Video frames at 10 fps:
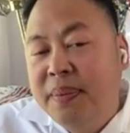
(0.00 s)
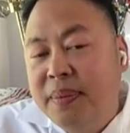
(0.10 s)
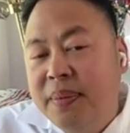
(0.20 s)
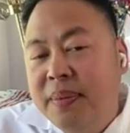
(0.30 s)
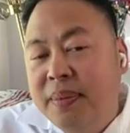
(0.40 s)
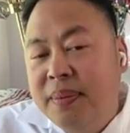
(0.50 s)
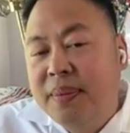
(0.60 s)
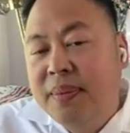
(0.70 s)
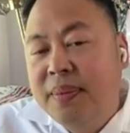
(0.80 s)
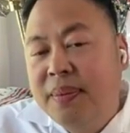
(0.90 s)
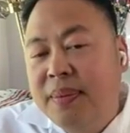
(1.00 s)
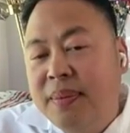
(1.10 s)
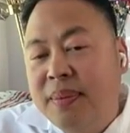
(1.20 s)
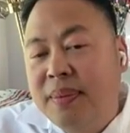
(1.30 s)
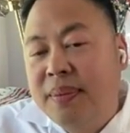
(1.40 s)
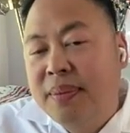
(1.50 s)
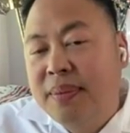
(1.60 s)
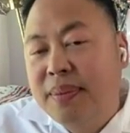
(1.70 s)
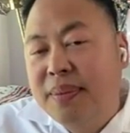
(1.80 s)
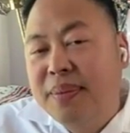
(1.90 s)

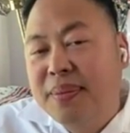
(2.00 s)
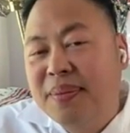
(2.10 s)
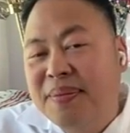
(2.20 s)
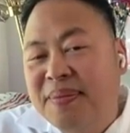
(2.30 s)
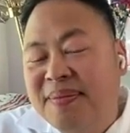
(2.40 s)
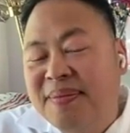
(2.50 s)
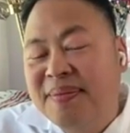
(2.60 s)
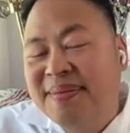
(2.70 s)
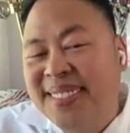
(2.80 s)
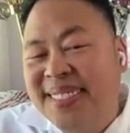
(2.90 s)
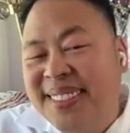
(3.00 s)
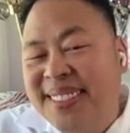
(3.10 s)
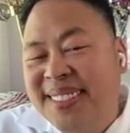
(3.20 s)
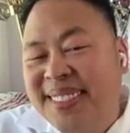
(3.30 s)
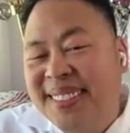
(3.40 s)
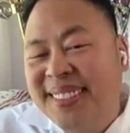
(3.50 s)
(silent)